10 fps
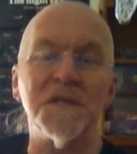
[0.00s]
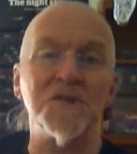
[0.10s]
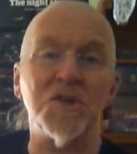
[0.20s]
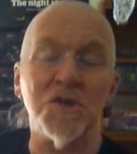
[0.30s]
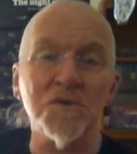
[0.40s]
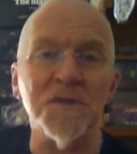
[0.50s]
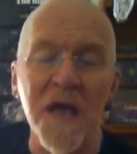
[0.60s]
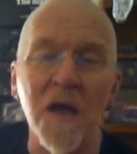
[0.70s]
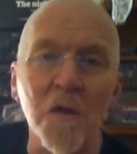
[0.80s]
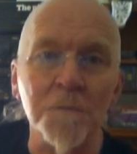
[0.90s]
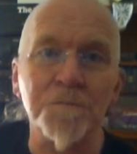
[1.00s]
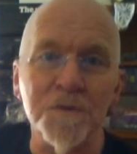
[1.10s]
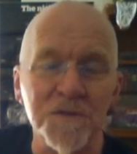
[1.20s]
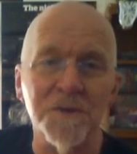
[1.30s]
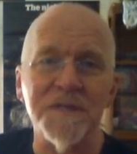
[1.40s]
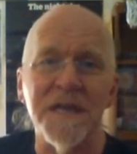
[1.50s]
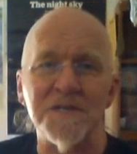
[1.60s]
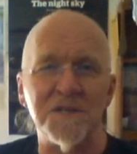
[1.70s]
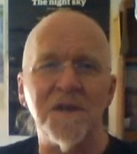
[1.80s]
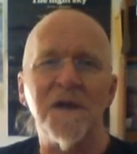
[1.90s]
It turns out that Pluto is
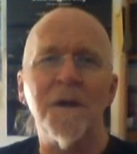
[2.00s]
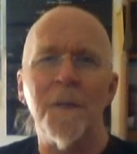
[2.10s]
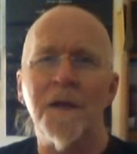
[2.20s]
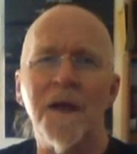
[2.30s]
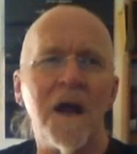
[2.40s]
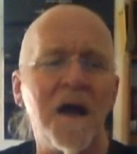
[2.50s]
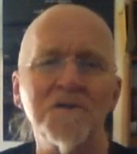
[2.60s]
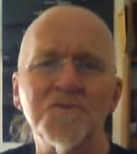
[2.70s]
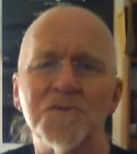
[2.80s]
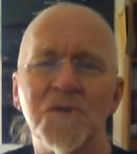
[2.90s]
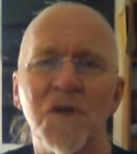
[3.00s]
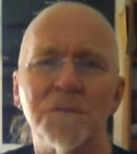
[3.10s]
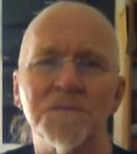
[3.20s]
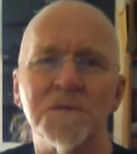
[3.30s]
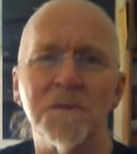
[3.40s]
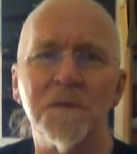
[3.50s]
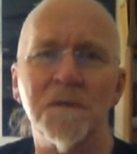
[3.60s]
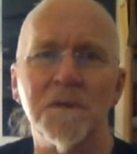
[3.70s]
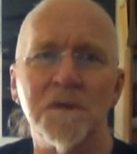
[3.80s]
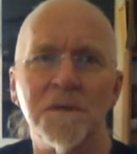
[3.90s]
actually 100 times
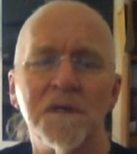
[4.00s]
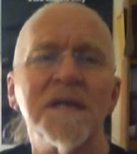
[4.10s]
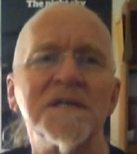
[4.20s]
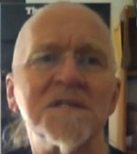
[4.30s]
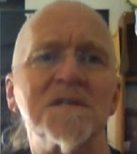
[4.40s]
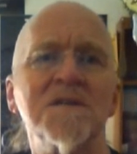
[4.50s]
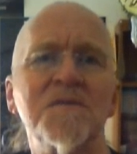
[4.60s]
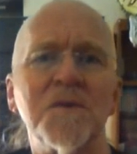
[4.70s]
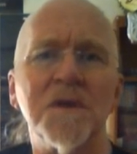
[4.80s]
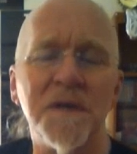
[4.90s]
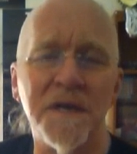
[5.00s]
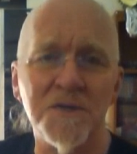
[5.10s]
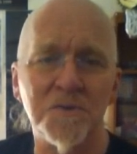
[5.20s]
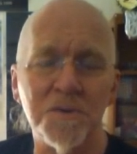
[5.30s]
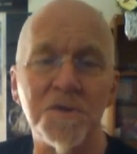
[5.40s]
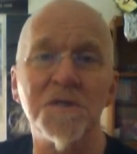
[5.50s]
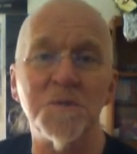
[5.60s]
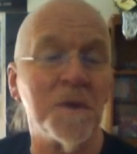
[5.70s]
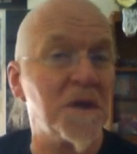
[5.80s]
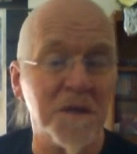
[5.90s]
less significant, astrologically
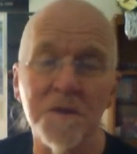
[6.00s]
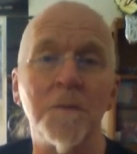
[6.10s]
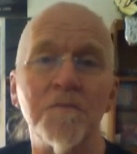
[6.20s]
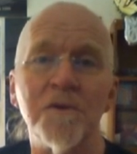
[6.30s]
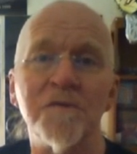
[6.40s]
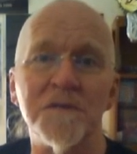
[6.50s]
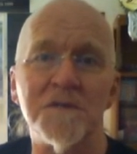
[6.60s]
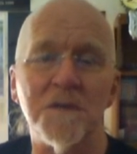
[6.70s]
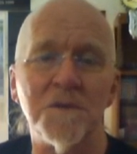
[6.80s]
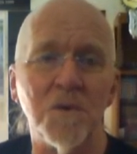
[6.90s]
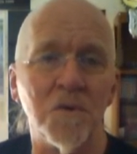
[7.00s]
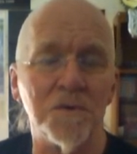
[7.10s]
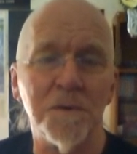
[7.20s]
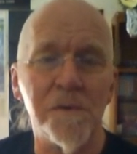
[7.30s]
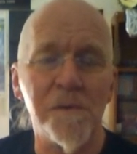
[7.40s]
speaking, than we previously thought.